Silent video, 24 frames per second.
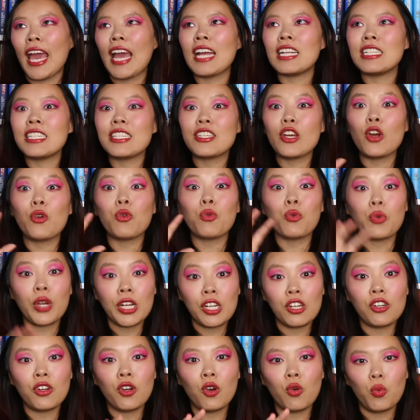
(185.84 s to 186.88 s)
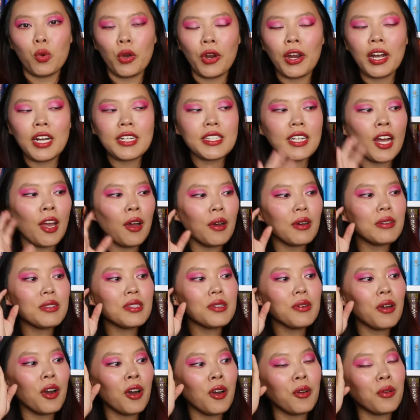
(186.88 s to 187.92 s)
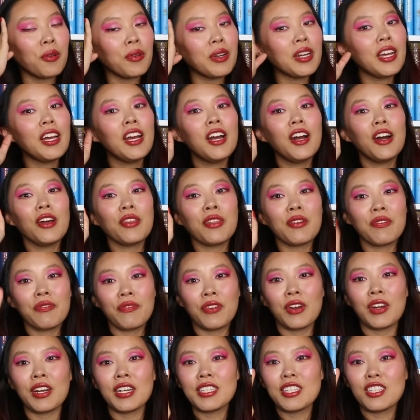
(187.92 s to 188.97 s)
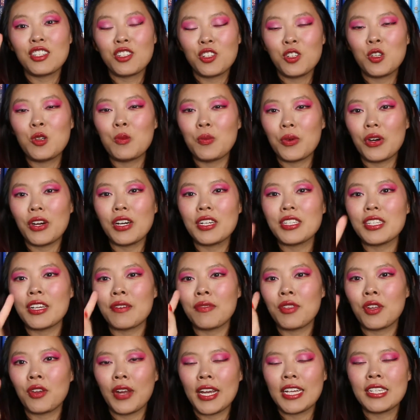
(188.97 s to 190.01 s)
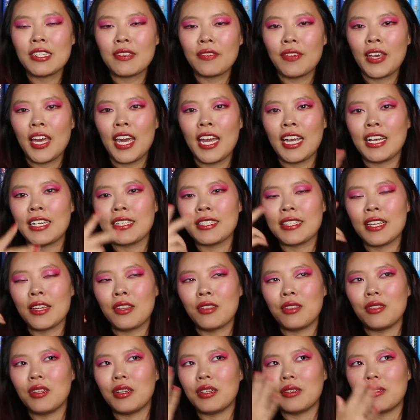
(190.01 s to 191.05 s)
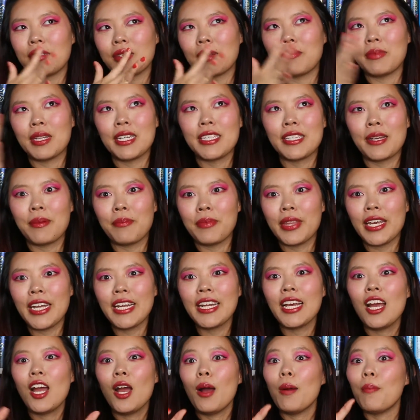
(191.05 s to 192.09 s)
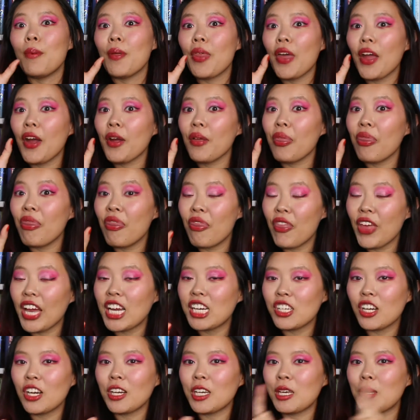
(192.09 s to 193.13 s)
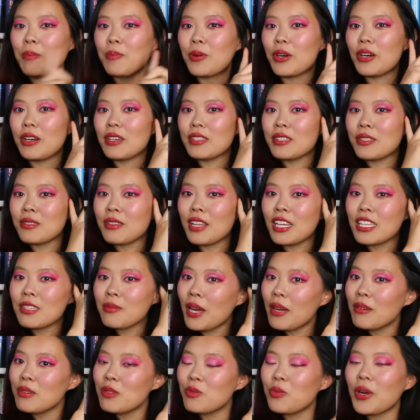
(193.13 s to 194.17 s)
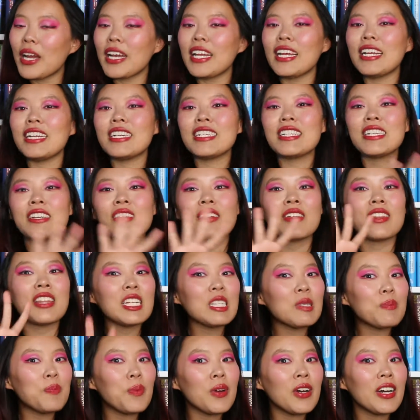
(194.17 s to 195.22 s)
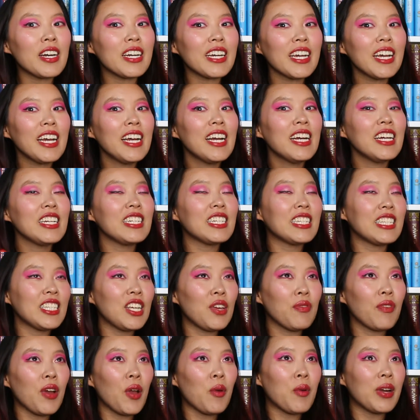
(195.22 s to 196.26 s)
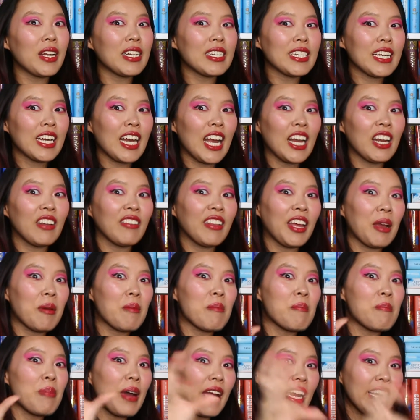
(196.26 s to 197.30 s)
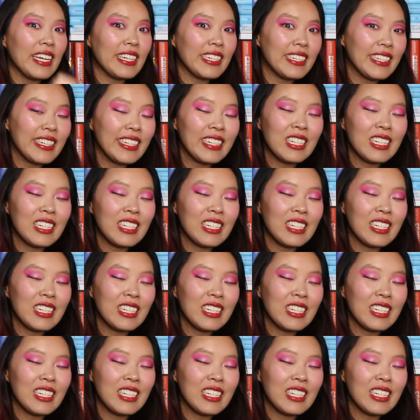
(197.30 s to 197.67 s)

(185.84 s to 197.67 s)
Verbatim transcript: Ken's original works. I also own the first two books of The Grace of Kings and the something something, but they're thick chunky books. So that's why I was waiting till this book to see if I wanted to kind of like bite